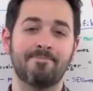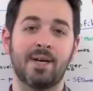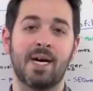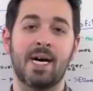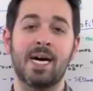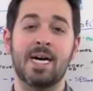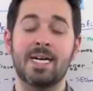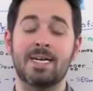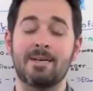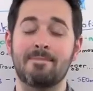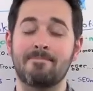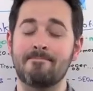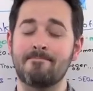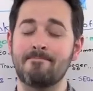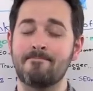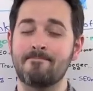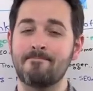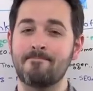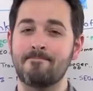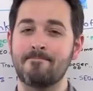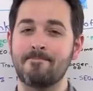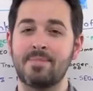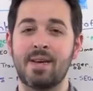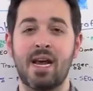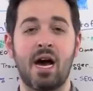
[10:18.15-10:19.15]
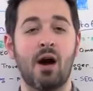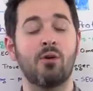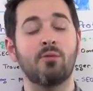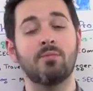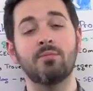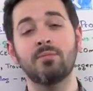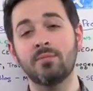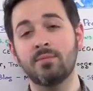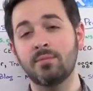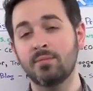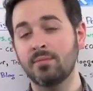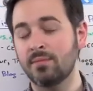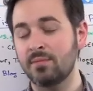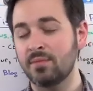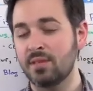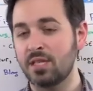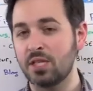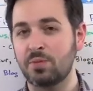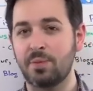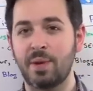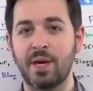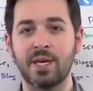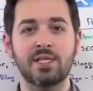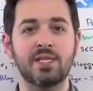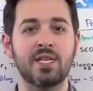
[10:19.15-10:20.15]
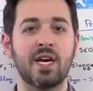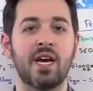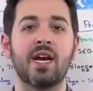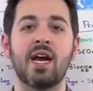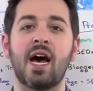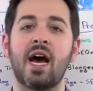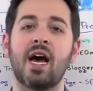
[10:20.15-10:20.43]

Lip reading: Now, this being said,